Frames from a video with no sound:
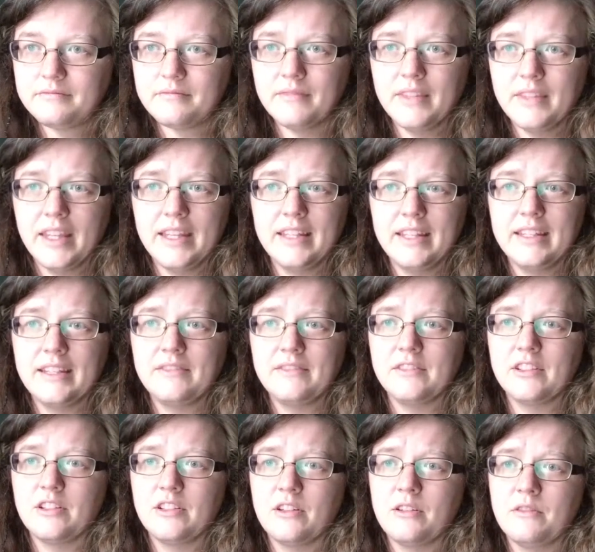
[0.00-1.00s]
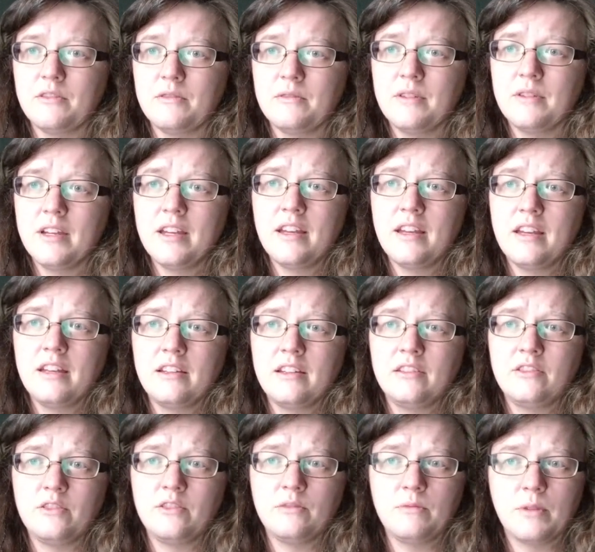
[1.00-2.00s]
They didn't have to go
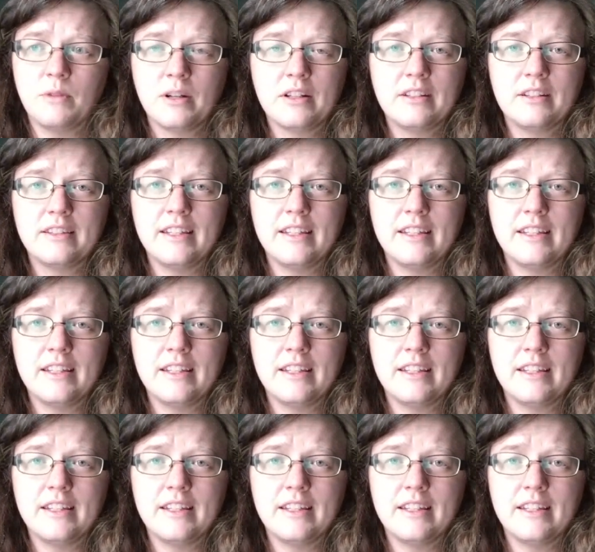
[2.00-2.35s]
to work.